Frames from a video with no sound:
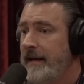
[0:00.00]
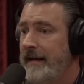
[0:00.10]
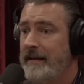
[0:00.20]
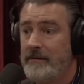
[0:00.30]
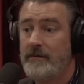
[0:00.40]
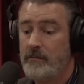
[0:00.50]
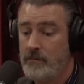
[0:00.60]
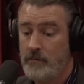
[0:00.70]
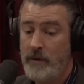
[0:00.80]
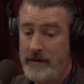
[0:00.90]
And
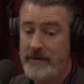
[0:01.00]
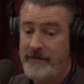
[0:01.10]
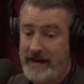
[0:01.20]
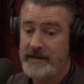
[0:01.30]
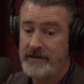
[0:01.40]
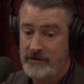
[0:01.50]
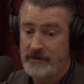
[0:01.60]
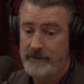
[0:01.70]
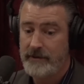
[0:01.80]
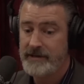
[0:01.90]
when we've had additional
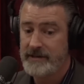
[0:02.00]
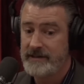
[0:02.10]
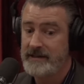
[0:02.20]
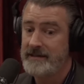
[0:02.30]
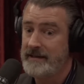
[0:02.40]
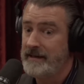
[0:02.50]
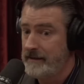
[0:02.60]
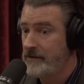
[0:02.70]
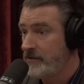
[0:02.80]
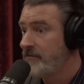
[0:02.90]
liberation since then,
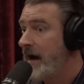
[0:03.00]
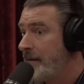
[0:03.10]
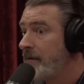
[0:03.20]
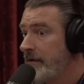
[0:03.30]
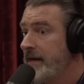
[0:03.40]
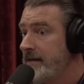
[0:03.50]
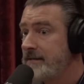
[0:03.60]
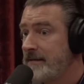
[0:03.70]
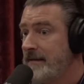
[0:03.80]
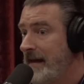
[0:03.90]
it
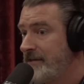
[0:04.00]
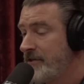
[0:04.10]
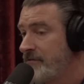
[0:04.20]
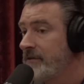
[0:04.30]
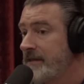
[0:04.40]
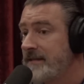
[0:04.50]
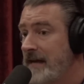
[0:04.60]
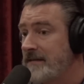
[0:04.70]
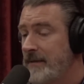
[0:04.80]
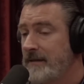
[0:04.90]
corroborates that general
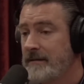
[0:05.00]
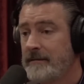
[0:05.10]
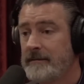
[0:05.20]
assessment.